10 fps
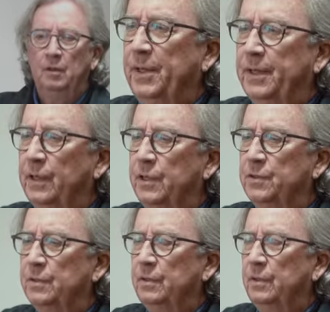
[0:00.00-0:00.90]

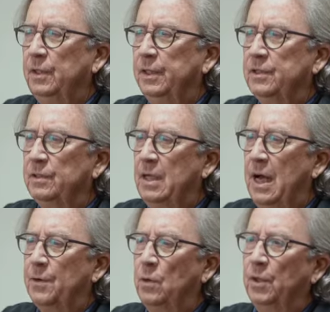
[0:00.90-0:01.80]
because it's
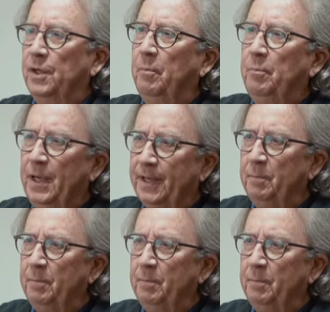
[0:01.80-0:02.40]
not only a big